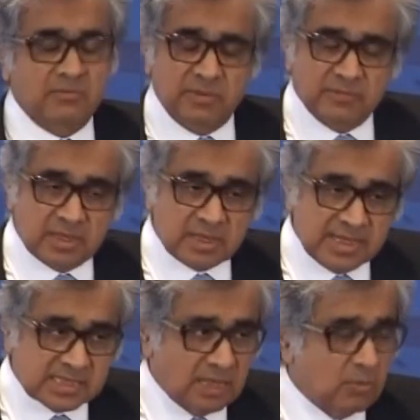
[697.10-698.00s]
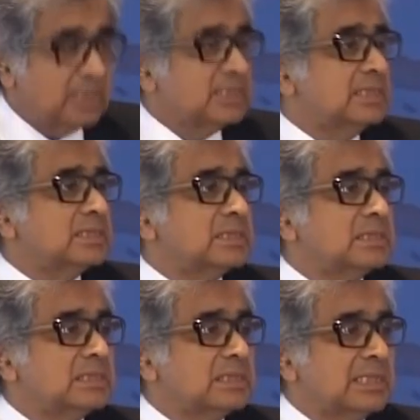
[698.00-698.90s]
We will raise our voices,
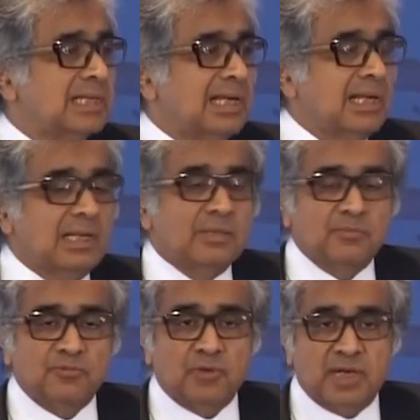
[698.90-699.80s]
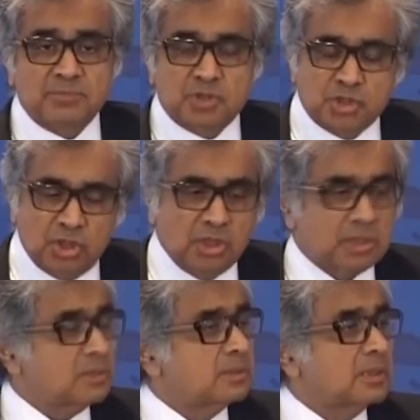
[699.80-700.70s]
for I'm
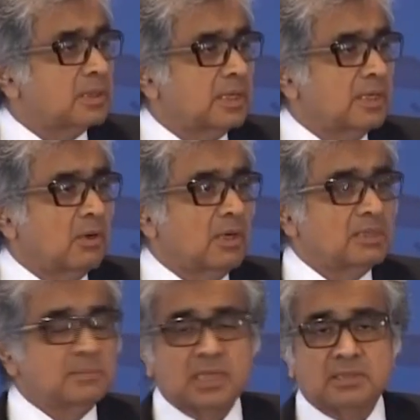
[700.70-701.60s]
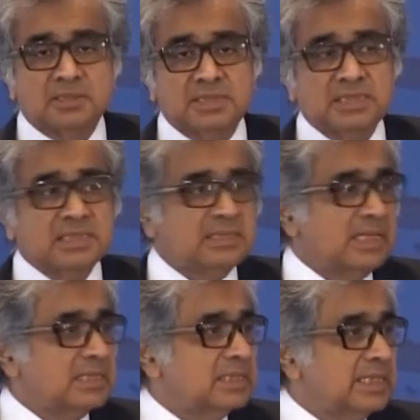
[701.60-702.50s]
sure in all democracies as
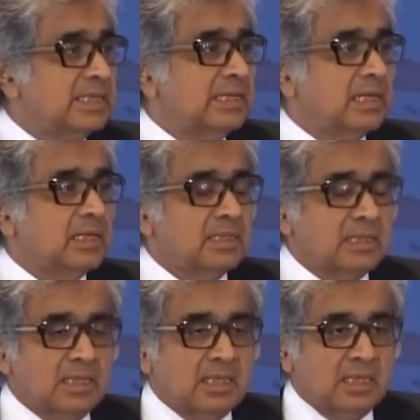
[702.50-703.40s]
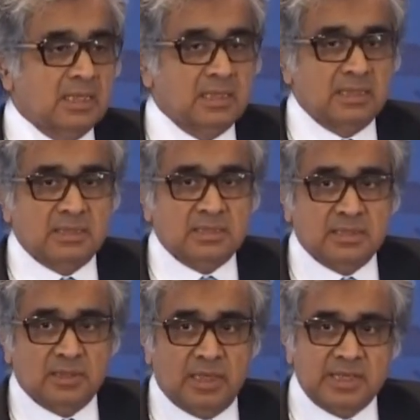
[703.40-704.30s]
there is in India,
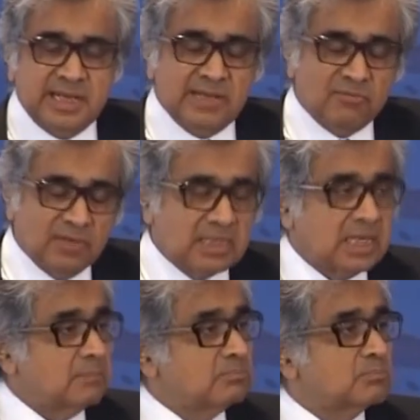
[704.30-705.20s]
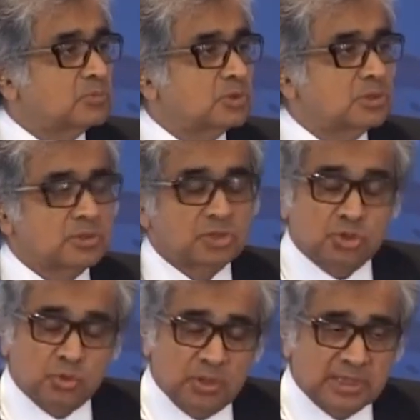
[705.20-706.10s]
a day will come
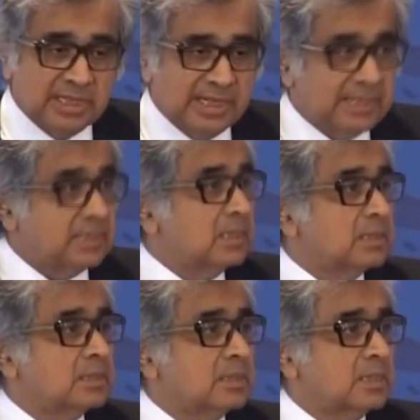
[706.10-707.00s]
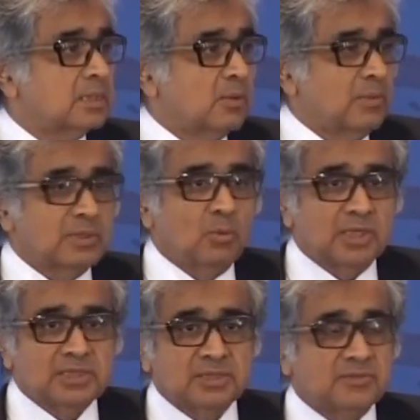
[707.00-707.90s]
sooner than later where the
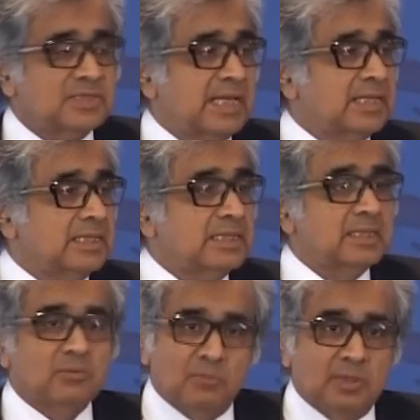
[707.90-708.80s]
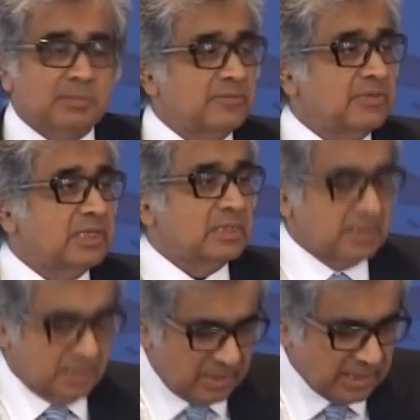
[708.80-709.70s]
voices of sanity will prevail.
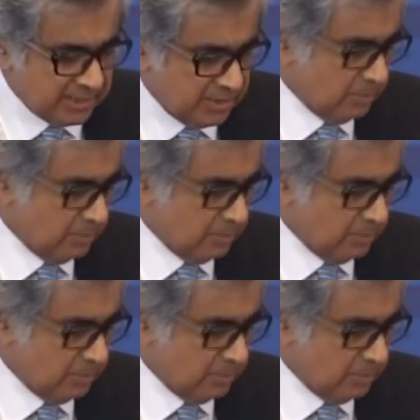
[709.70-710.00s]
Thank